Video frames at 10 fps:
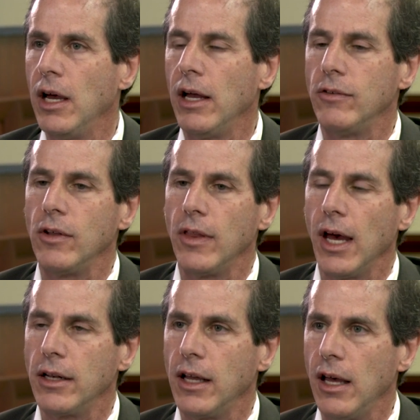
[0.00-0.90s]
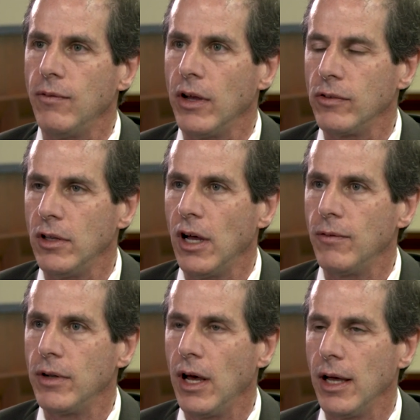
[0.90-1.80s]
And so that gave us
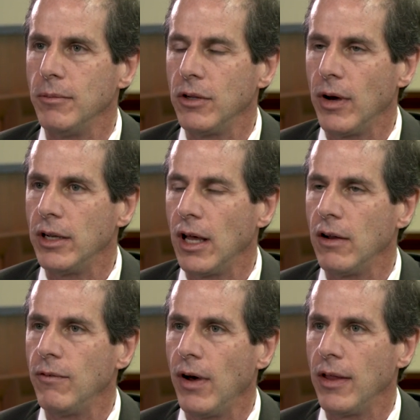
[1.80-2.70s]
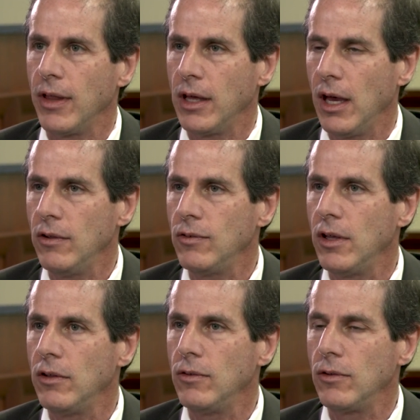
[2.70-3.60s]
enough time to identify the
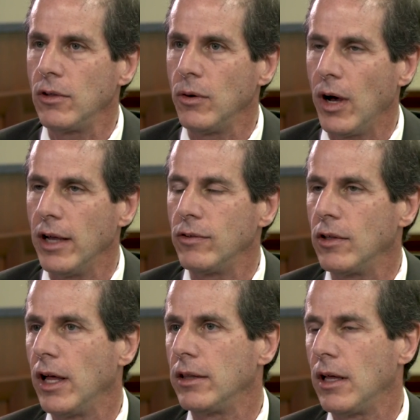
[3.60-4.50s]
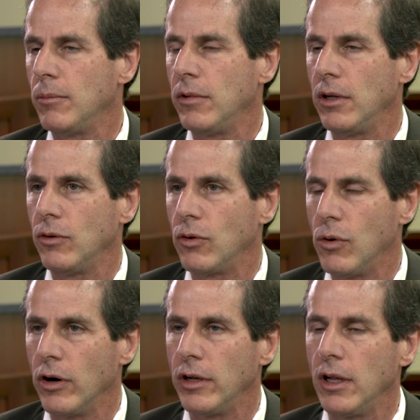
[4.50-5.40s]
cases, to isolate them, to
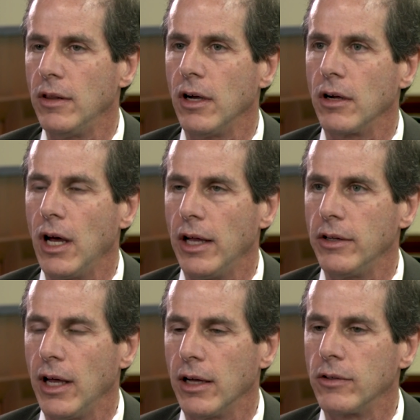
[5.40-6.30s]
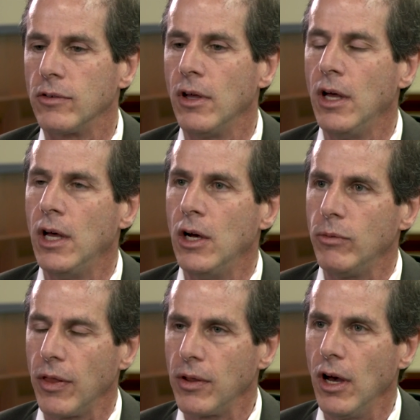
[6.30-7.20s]
quarantine their contacts.
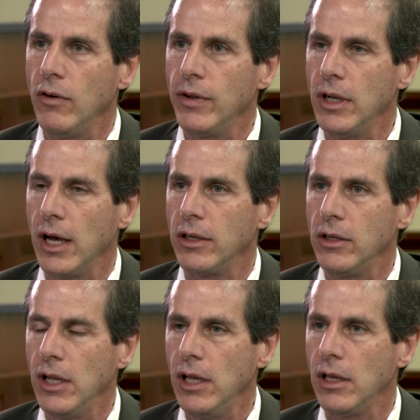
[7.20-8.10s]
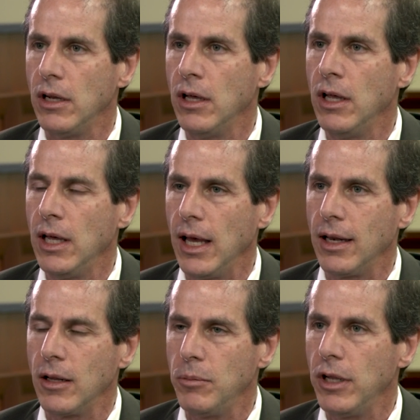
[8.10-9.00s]
With COVID-19,
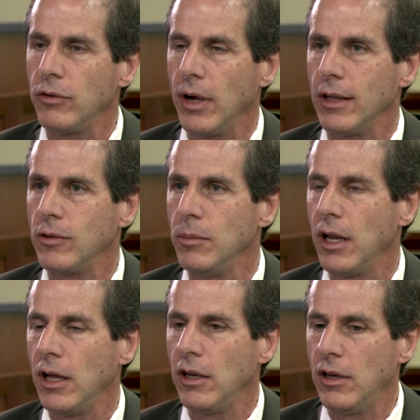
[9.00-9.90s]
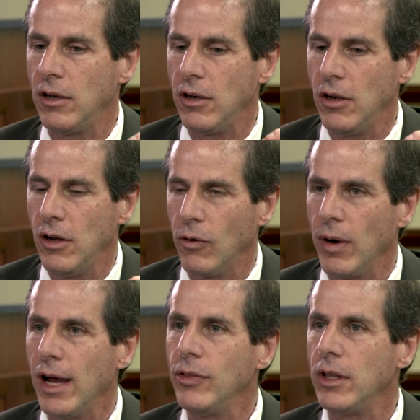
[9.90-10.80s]
it can be transmitted
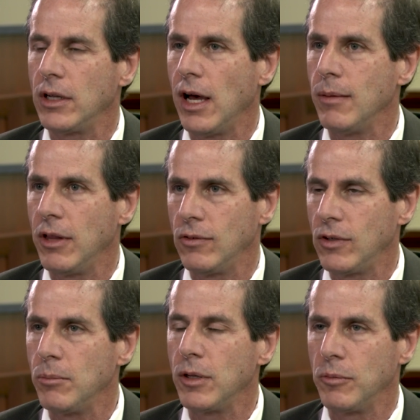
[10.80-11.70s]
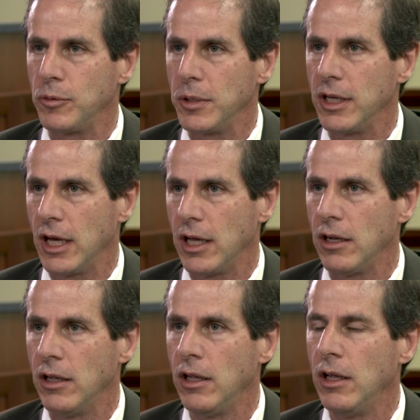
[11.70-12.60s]
around the time that symptoms begin.